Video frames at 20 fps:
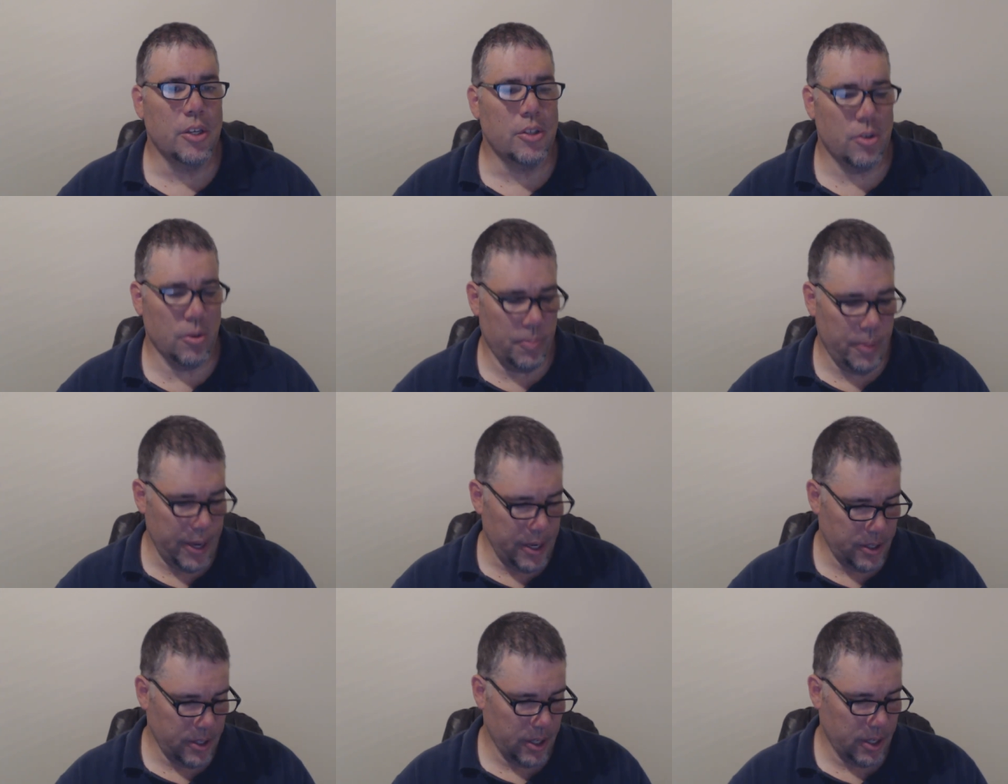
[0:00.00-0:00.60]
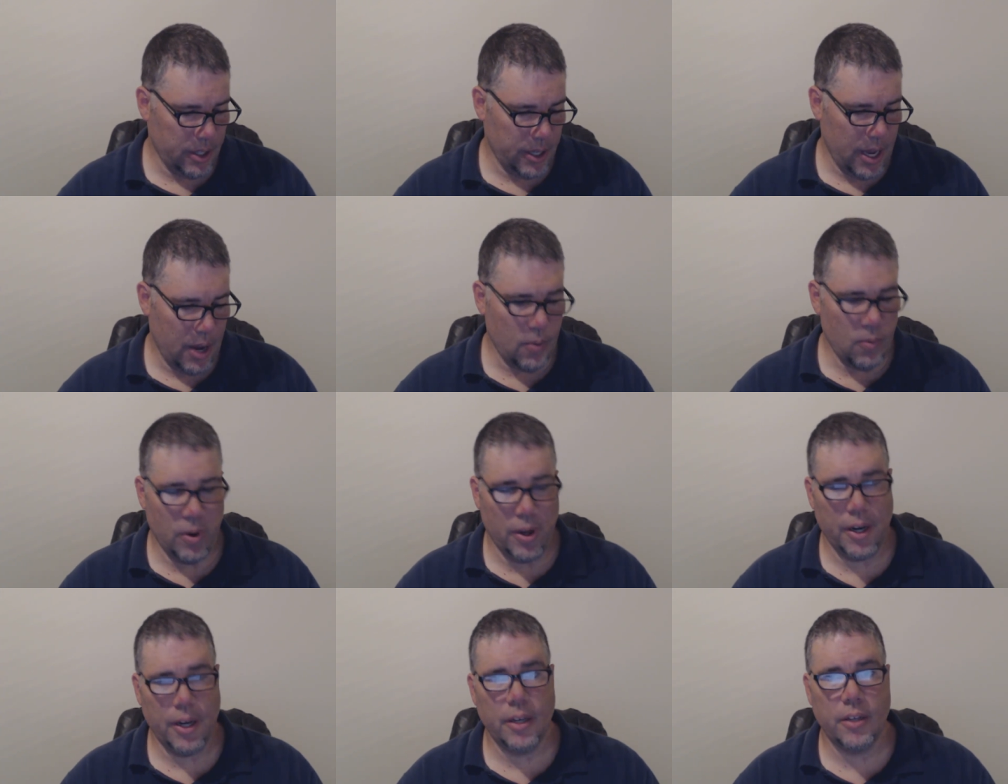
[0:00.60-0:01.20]
So basically, I
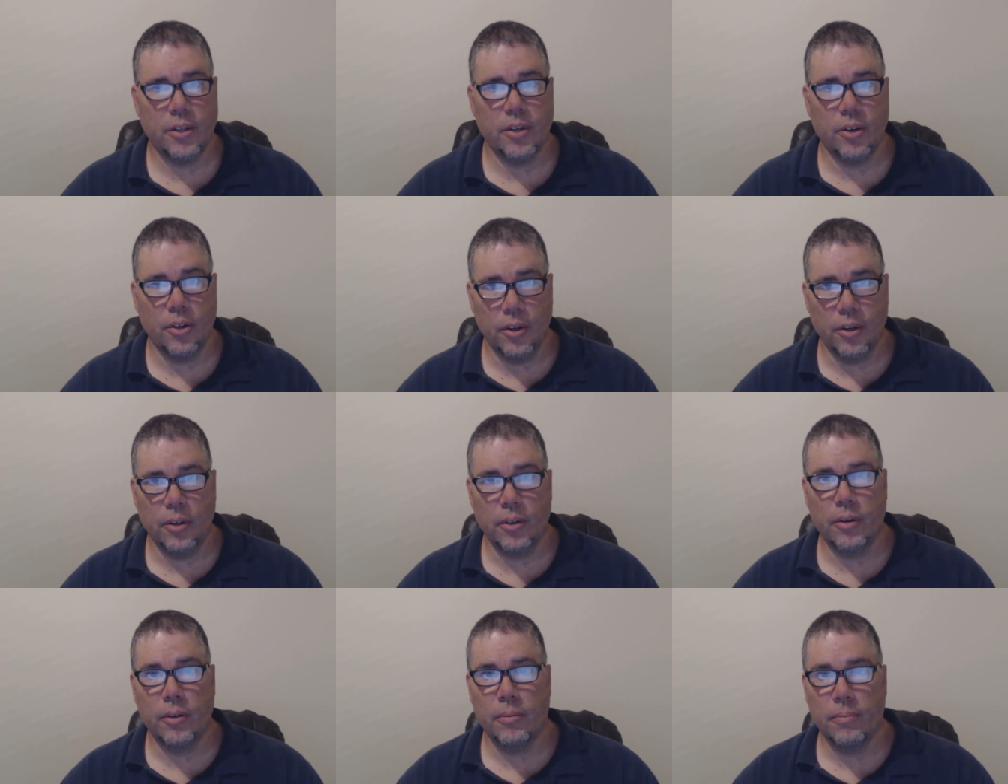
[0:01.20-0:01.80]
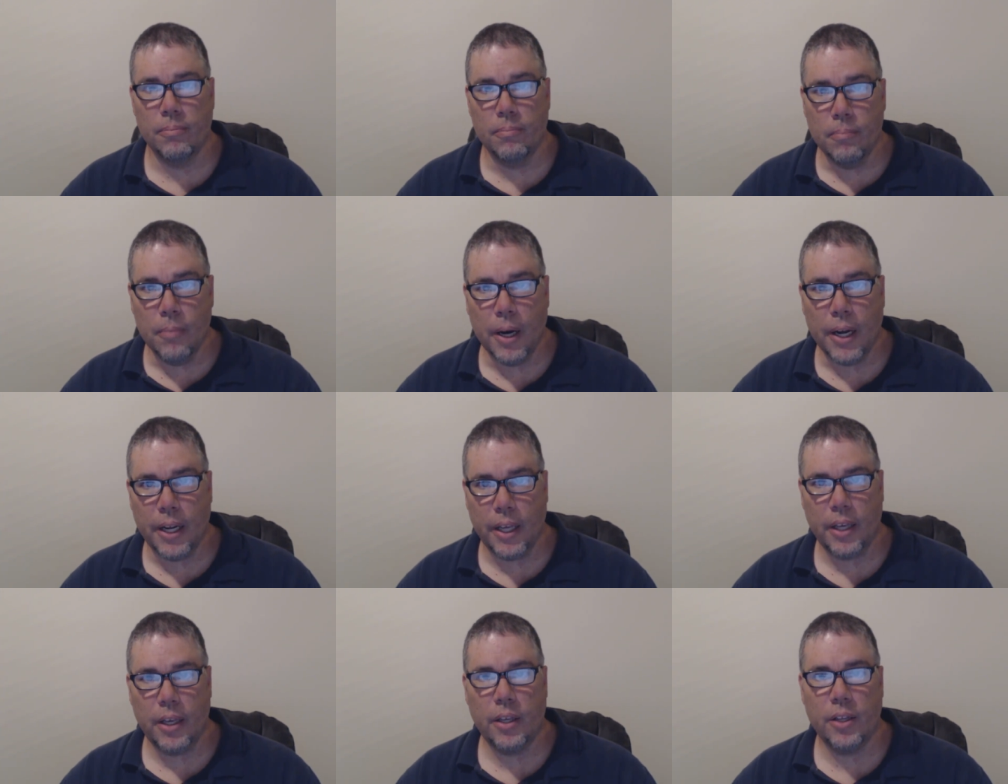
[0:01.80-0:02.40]
wanted to earn
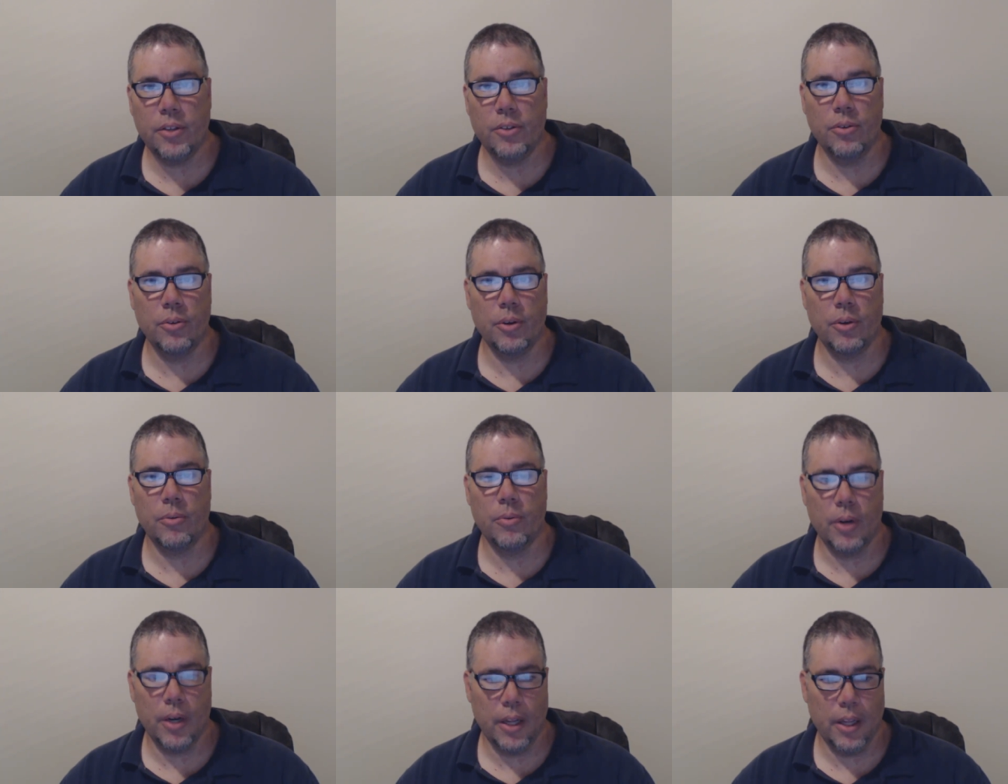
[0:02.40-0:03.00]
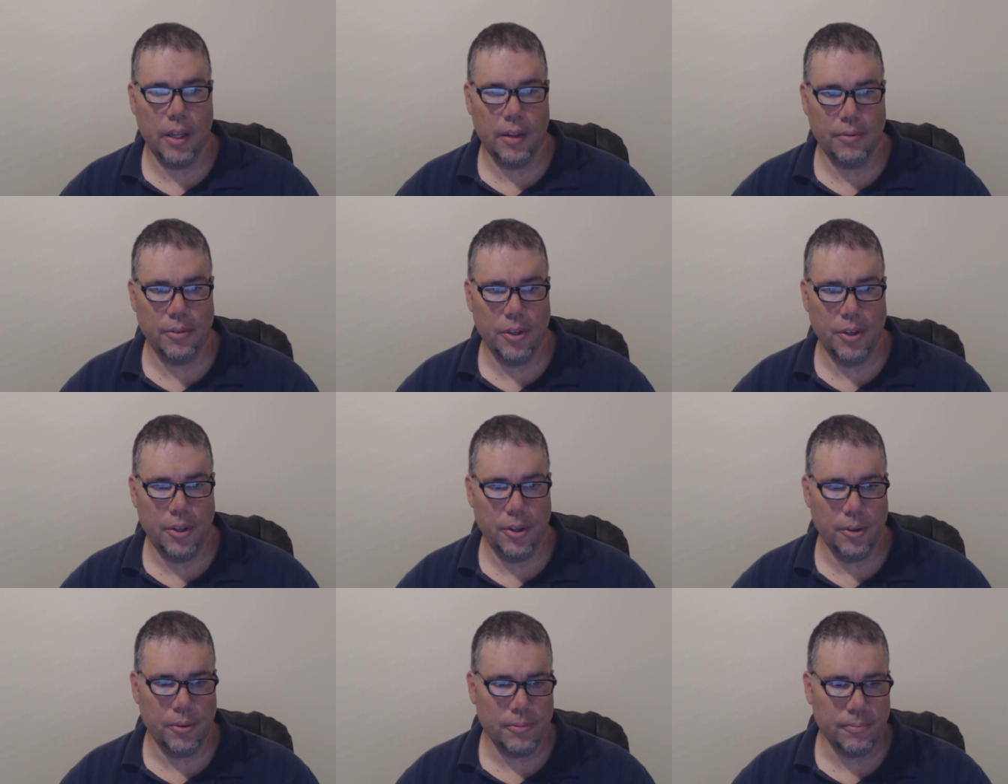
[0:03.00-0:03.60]
money doing what I love
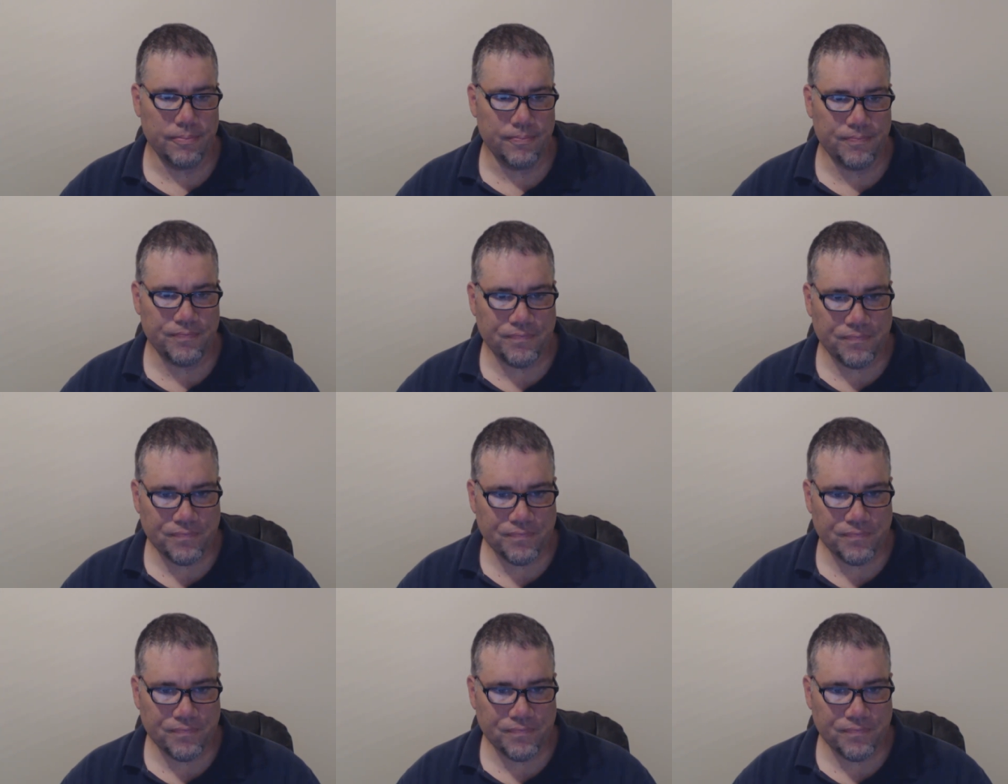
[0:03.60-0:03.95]
to do.